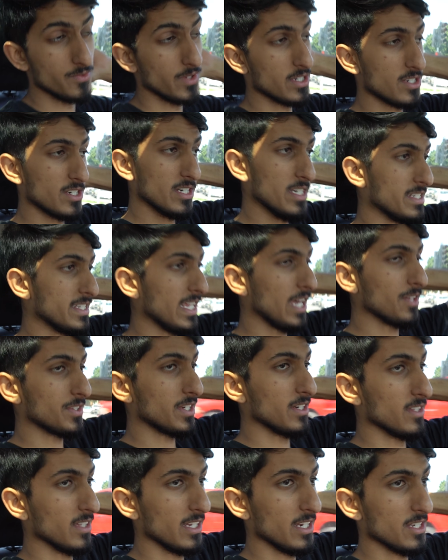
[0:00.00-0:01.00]
is registered in South
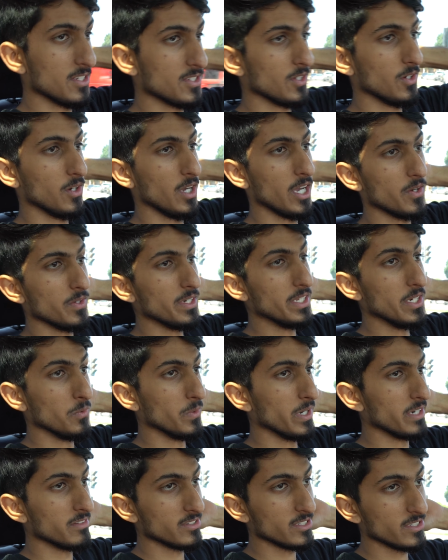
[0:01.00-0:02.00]
Carolina, so I don't need a
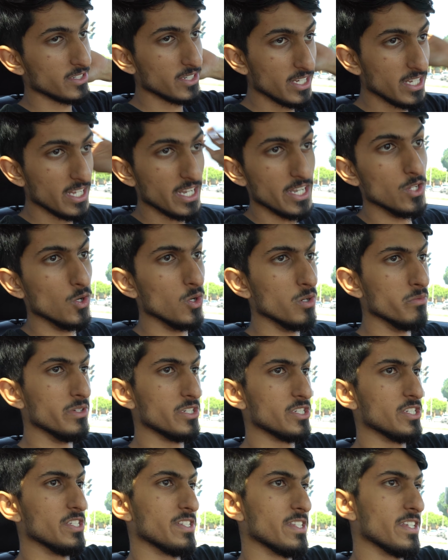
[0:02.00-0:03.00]
waiver. No
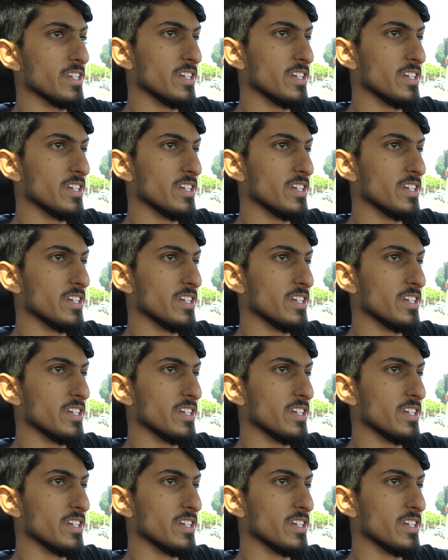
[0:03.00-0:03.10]
emissions.